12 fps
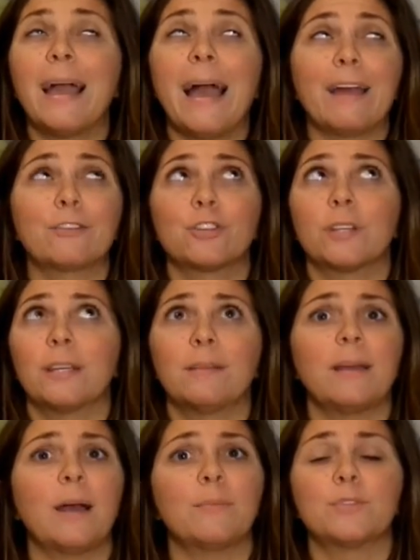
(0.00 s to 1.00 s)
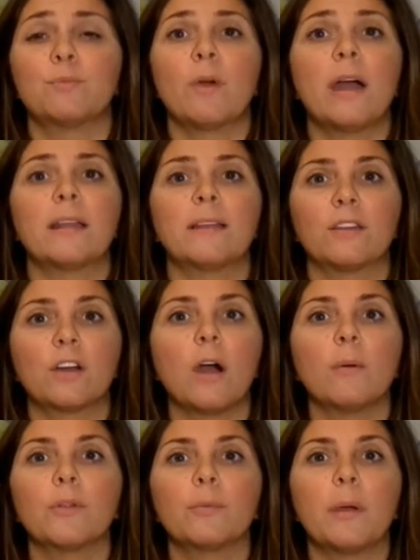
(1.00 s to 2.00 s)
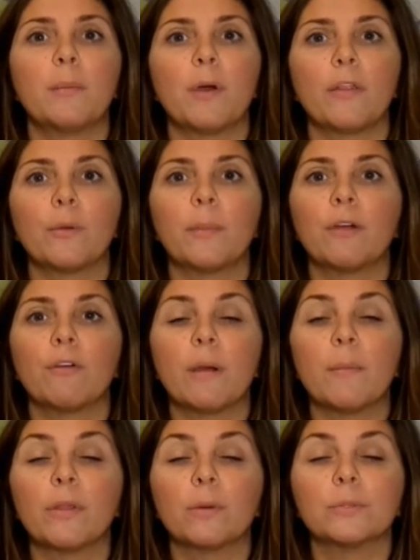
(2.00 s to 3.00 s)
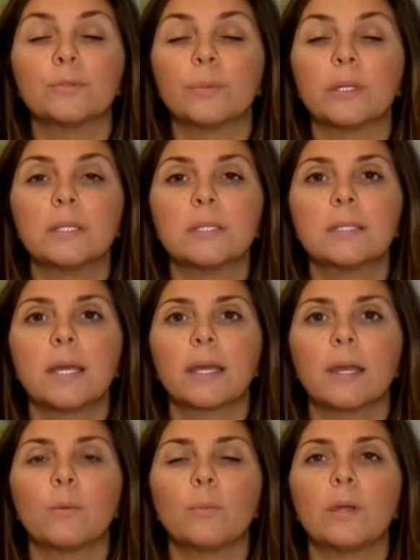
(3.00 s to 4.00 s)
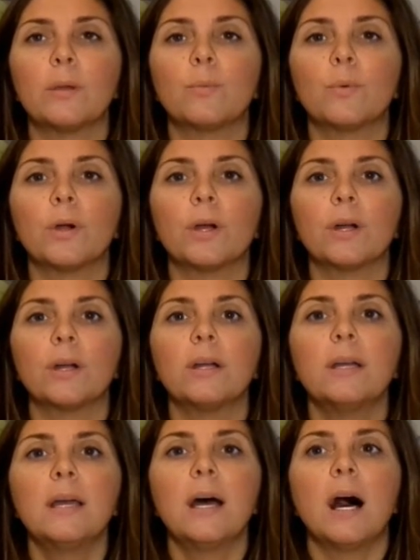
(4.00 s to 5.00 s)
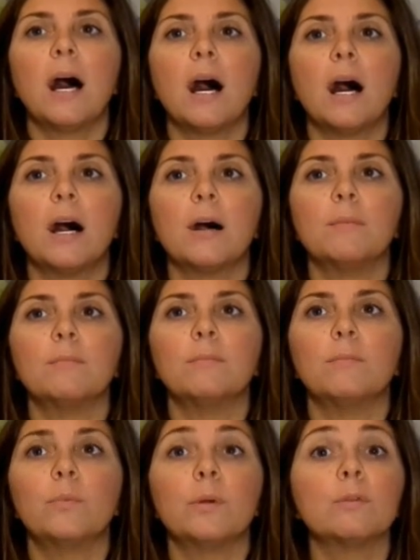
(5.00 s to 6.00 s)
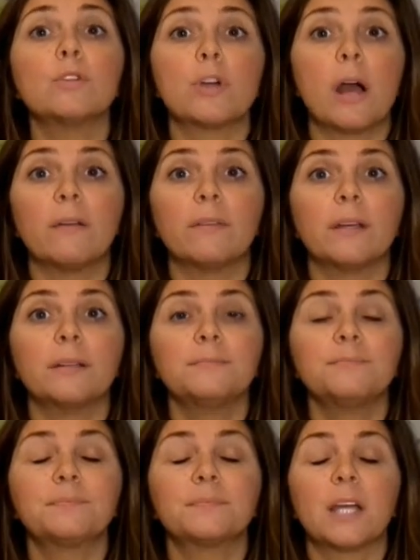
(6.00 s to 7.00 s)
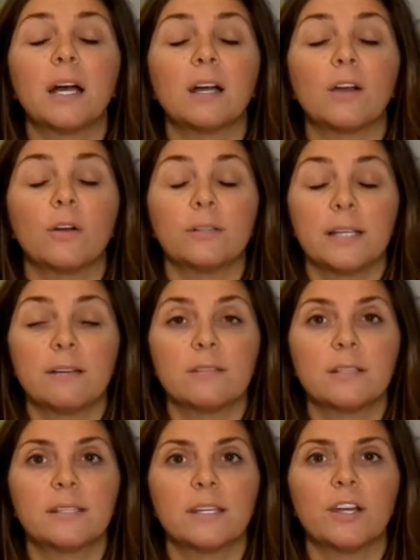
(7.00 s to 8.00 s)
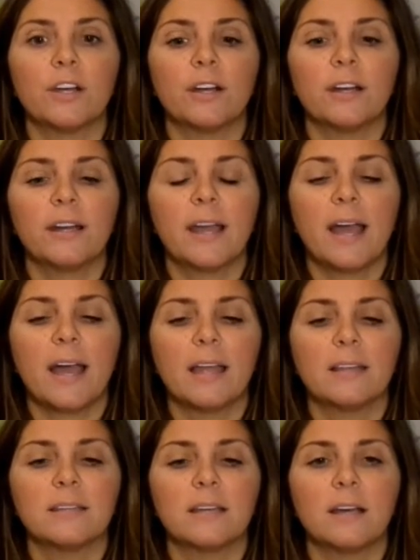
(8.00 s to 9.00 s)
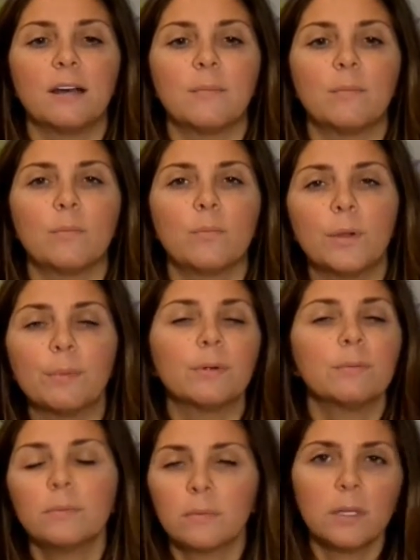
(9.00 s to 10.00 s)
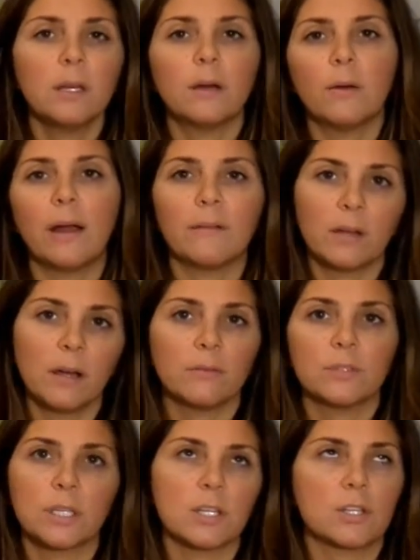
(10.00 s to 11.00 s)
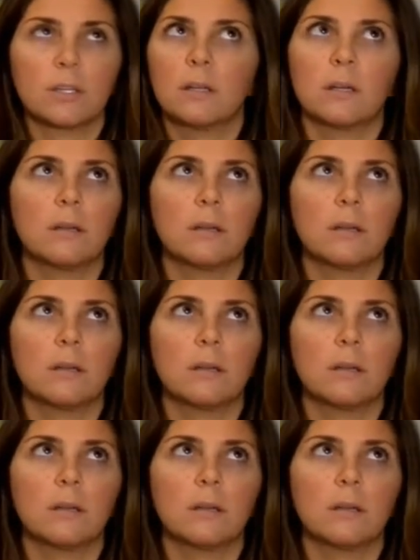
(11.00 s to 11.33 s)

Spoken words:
Actually, I was riding in the car with my brother. My grandmother was really sick, and we were driving, going down to see her, and we were, having conversation.